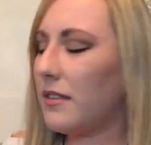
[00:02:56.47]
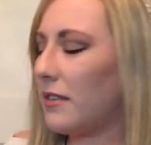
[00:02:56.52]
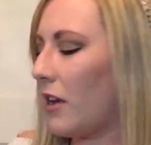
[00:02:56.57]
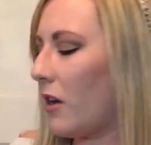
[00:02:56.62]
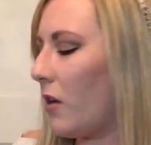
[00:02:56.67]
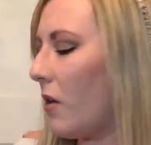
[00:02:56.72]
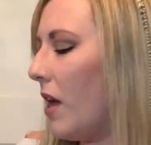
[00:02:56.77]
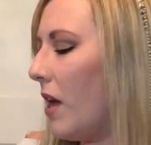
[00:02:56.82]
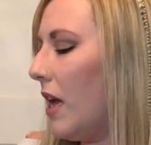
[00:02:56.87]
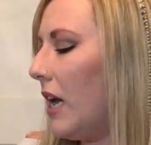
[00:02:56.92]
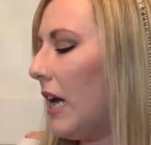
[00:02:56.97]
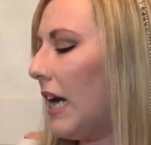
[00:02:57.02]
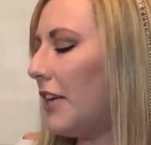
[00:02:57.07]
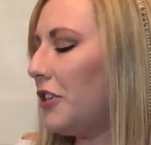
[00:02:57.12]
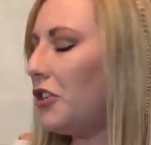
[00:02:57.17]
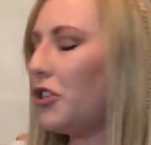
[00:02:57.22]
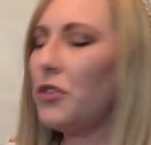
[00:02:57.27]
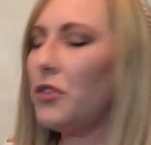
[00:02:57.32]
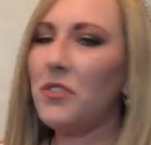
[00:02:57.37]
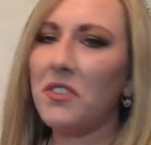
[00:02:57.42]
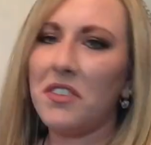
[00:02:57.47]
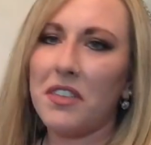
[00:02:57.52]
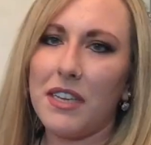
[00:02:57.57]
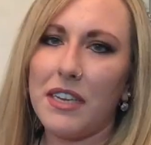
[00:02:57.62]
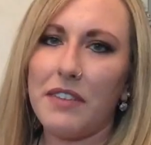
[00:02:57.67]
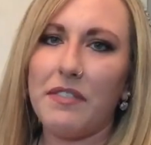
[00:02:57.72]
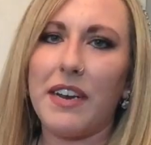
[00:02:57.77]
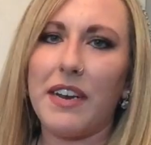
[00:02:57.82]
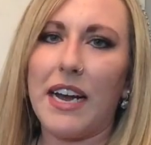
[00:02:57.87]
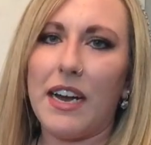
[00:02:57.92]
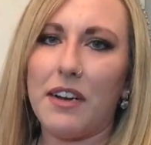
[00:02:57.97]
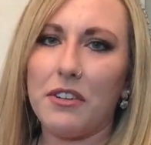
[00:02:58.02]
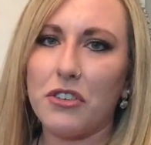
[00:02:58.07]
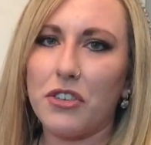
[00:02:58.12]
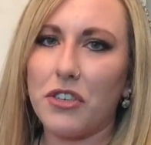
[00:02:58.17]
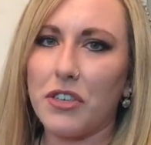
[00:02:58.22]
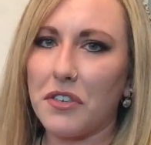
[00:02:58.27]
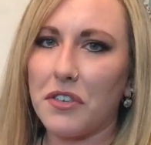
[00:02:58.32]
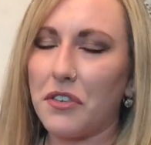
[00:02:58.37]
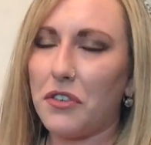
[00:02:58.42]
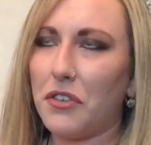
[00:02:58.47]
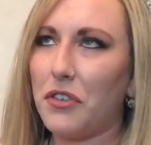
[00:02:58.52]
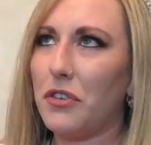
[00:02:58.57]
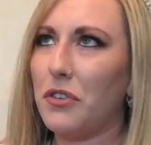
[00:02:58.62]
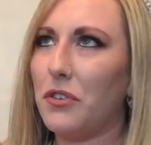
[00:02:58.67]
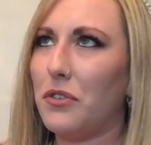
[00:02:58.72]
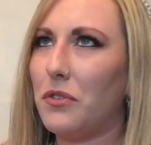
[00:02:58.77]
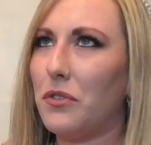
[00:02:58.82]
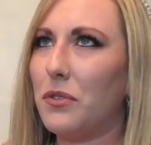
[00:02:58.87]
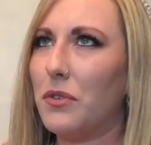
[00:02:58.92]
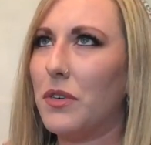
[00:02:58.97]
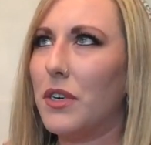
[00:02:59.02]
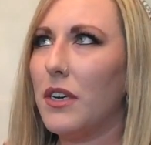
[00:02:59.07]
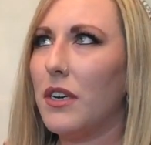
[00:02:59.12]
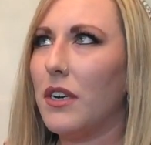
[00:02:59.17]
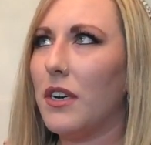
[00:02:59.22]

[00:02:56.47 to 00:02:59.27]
So I choose to leave it out just to